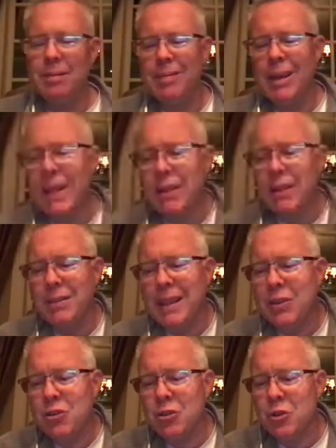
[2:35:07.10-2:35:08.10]
Now,
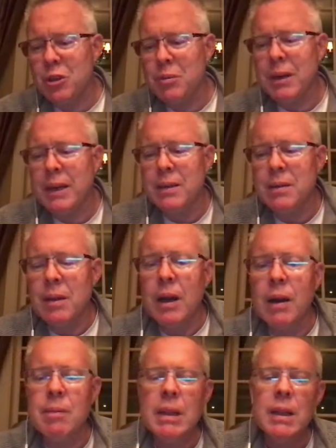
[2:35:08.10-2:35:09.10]
that's your dirty
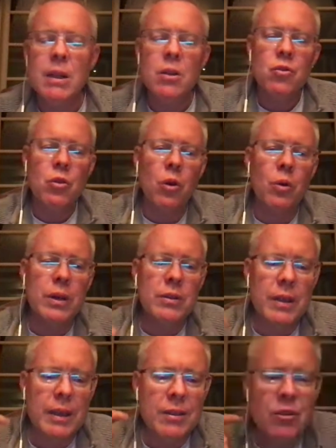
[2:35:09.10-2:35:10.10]
mind. So is
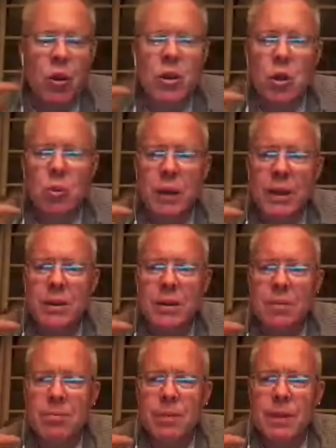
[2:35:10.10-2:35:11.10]
this audio better?
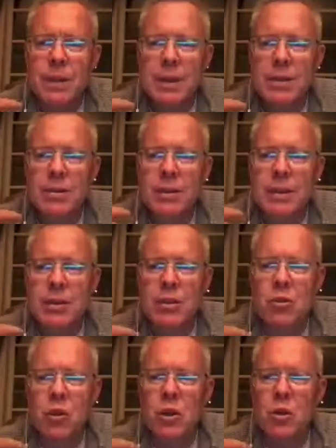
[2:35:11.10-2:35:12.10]
Is
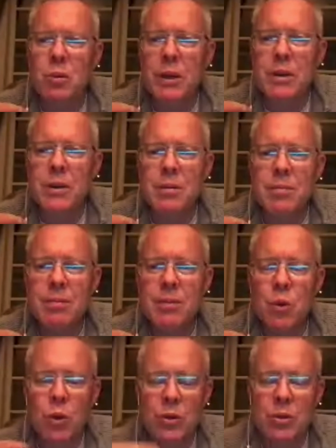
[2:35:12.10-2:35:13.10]
this audio better?
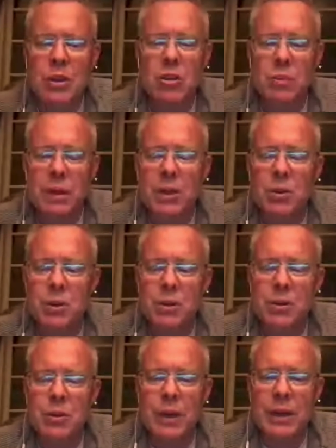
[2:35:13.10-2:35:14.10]
Or is it better with
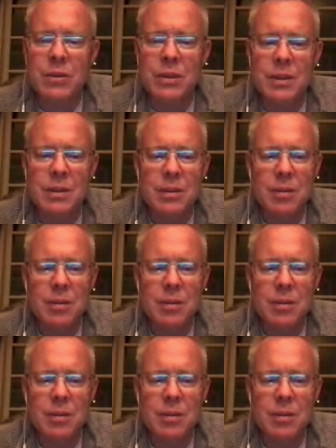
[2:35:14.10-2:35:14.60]
no headset?